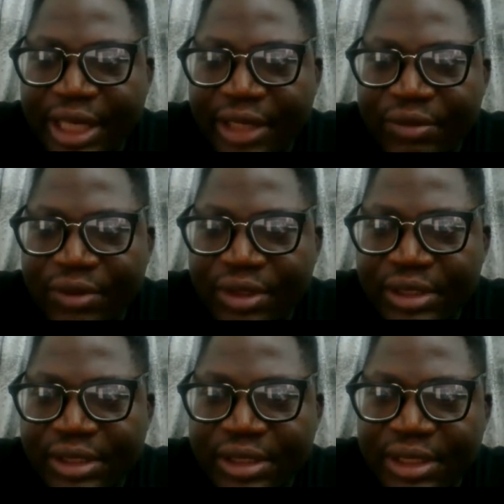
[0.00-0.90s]

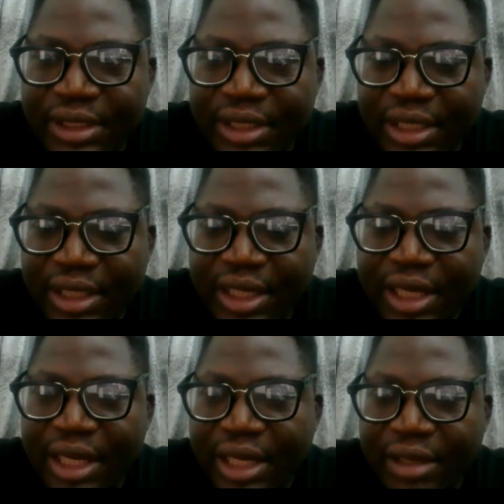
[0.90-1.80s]
Edward.
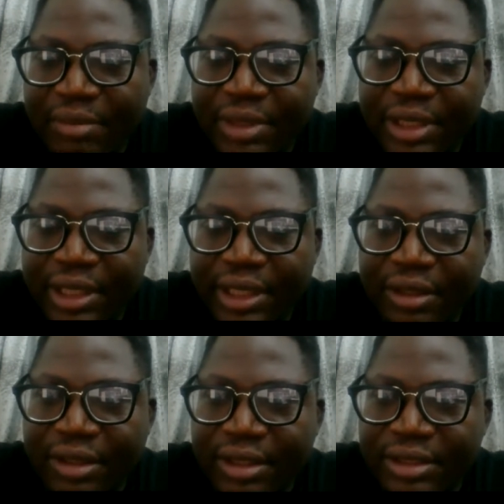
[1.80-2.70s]
I'm in
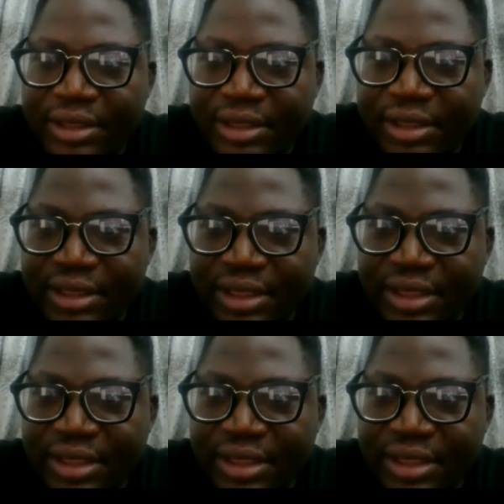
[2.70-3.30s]
Lagos,